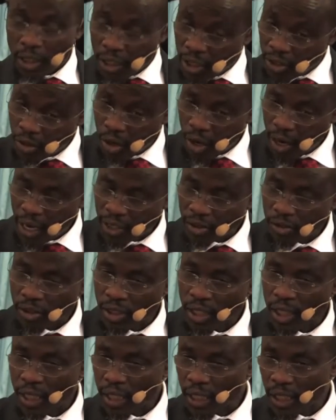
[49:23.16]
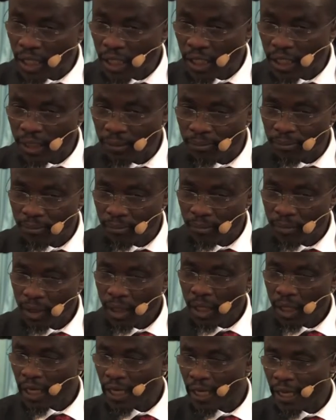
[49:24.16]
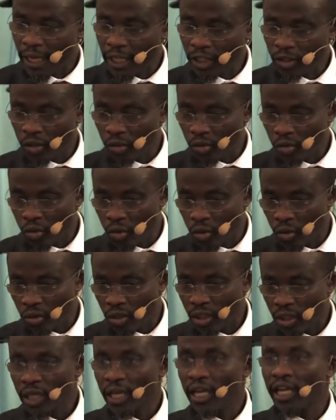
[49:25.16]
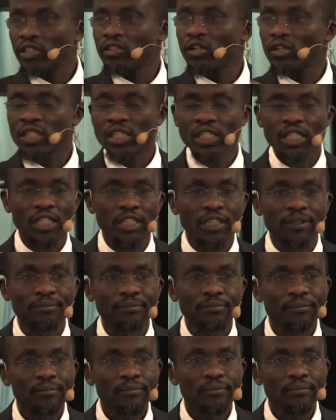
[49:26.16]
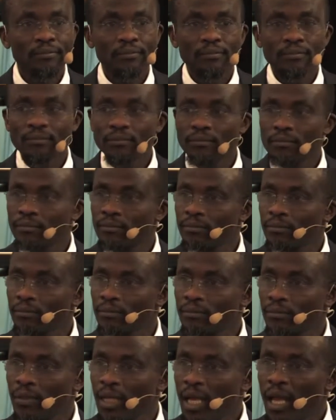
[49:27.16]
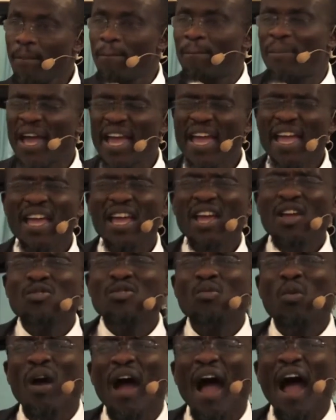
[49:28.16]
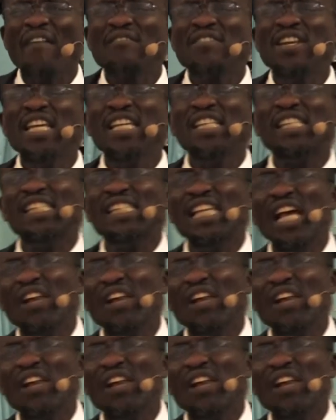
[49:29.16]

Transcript: in your heart, you say, heal him. And the angels goes and just heal him. But you have this